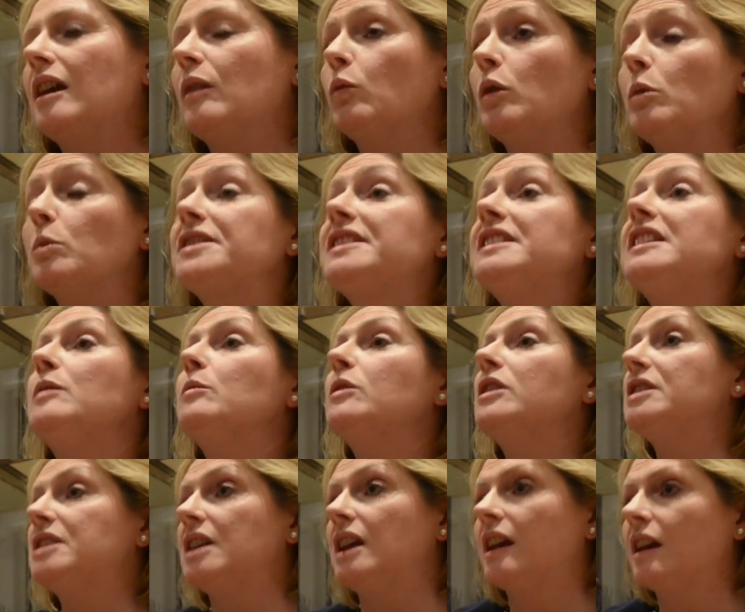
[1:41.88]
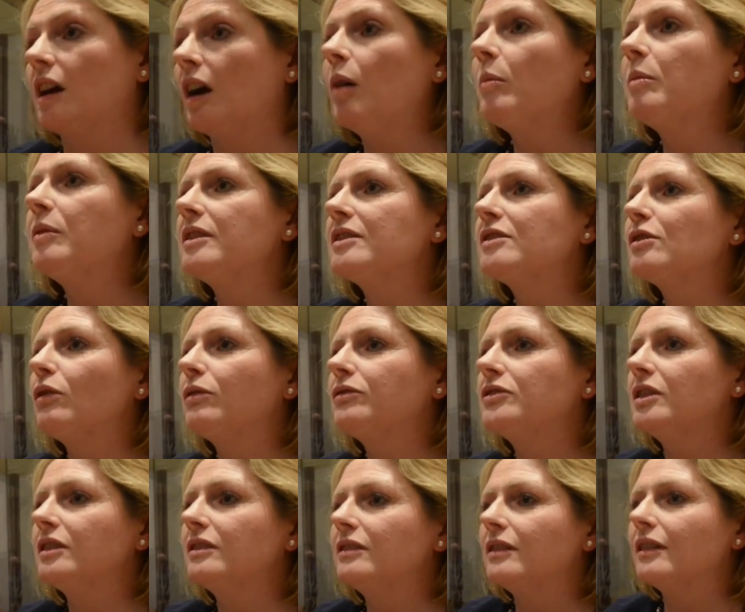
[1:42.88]
we will see with the take-up. It's
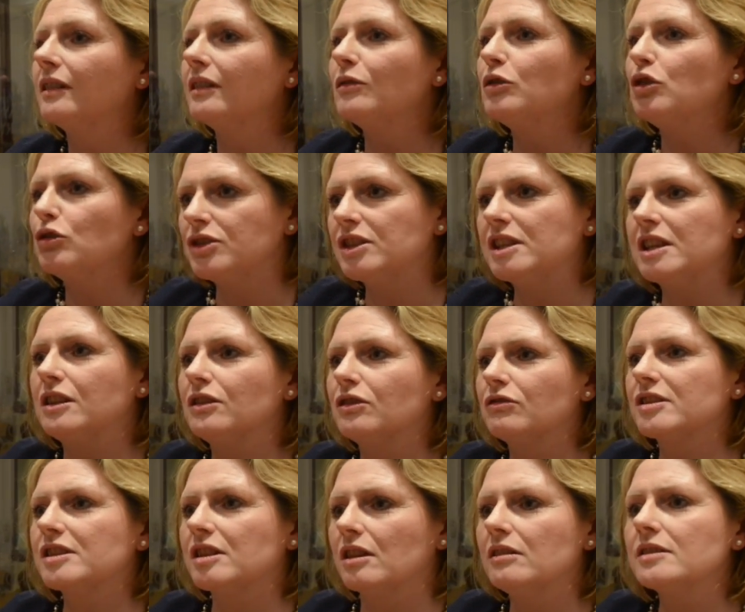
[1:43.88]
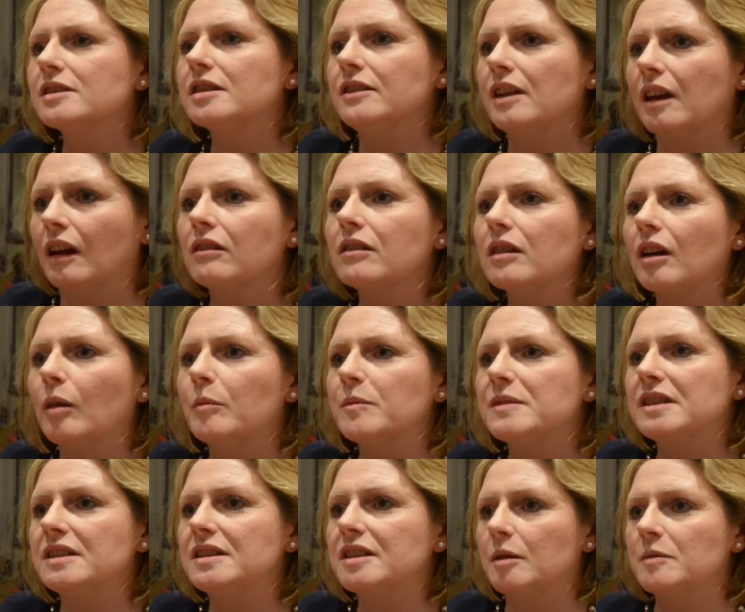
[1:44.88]
often you see in the results and the
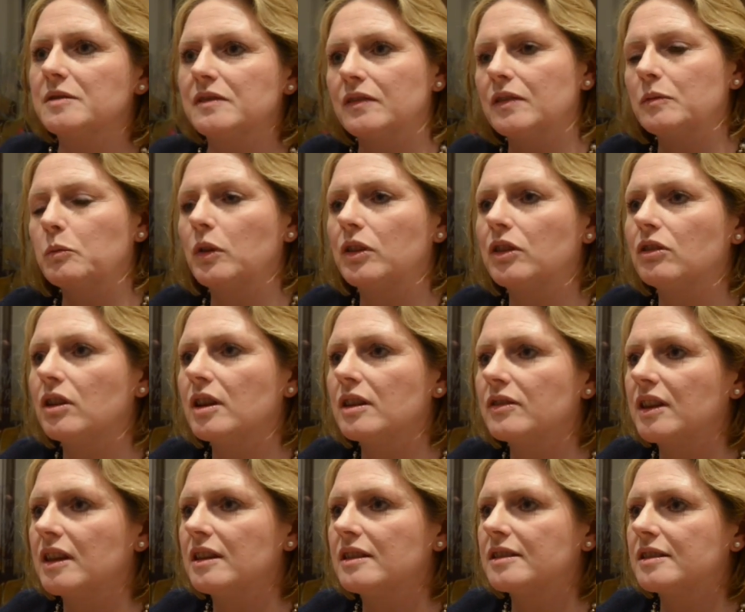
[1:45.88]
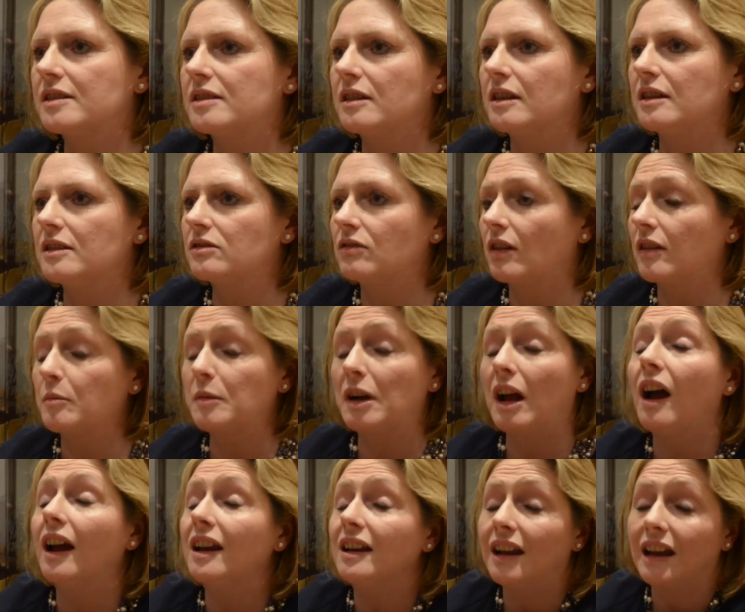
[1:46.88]
outcomes in terms of whether it's right.
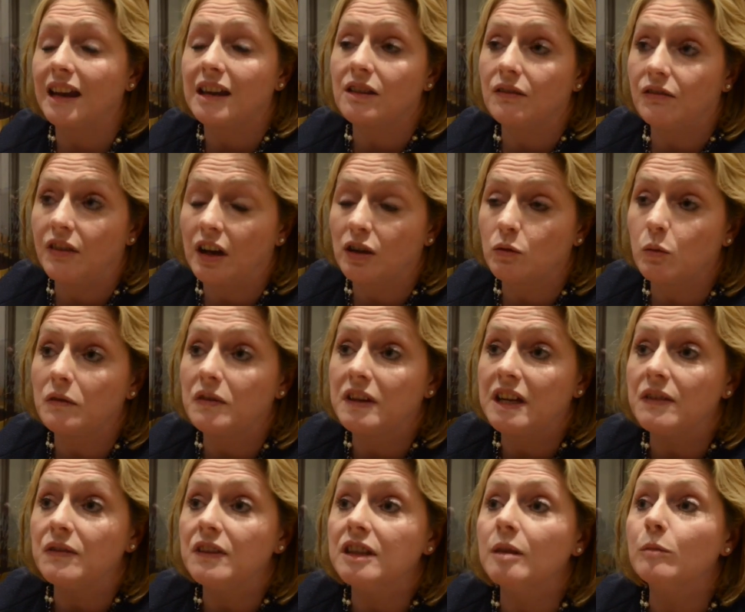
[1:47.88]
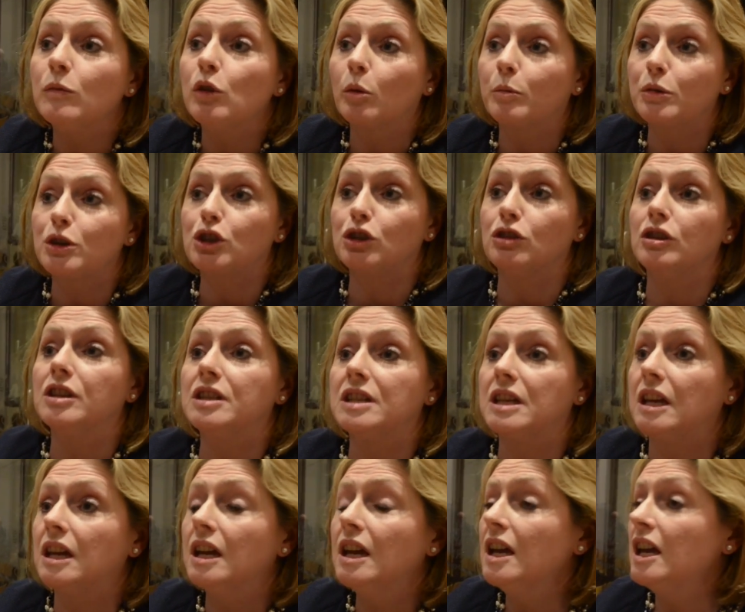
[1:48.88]
But I like the fact we've given them the
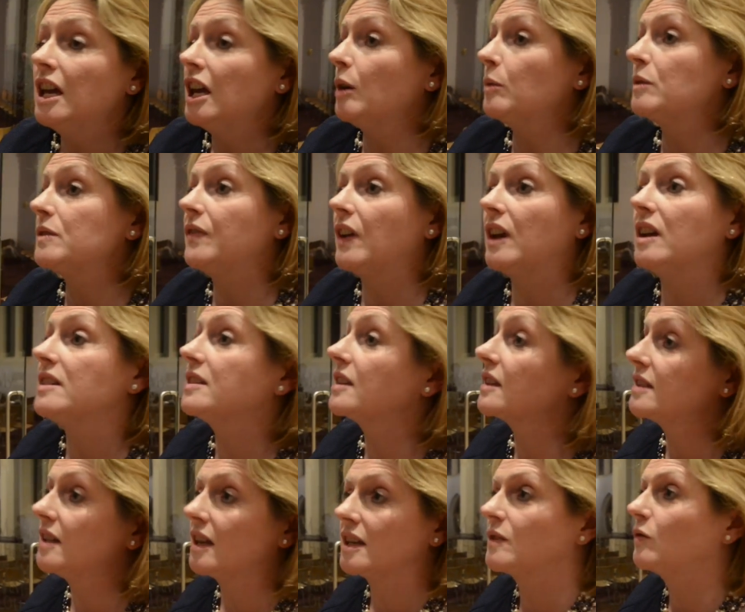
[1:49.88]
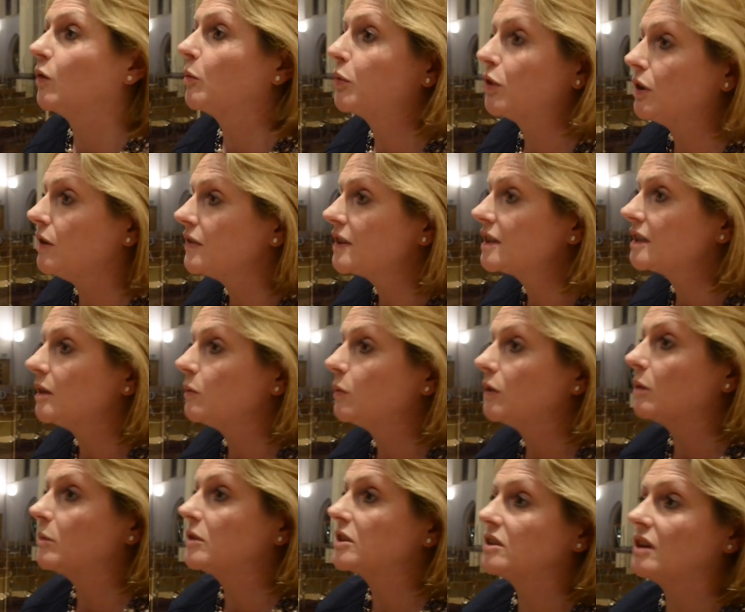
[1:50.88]
opportunity. It was very successful previously
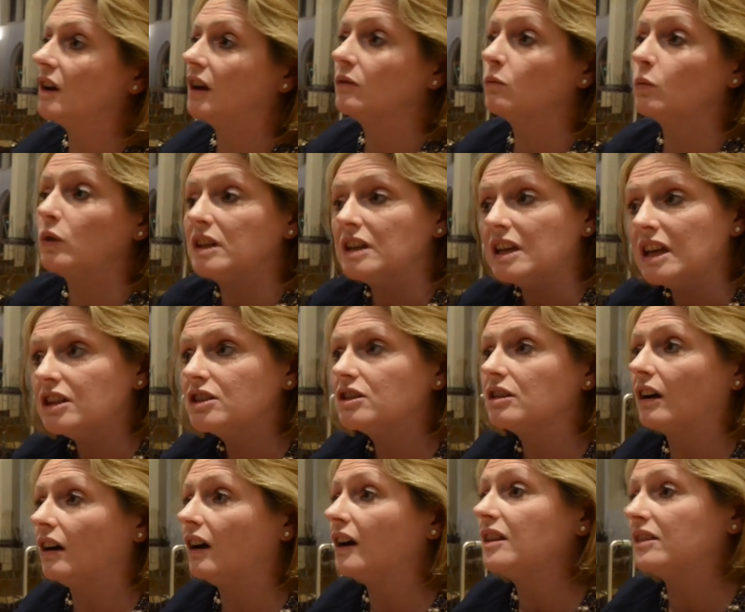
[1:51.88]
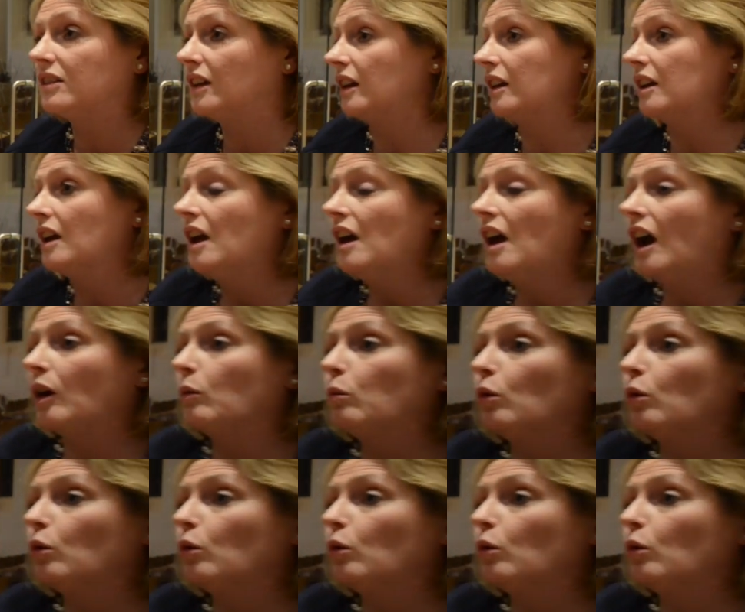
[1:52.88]
when it was done. I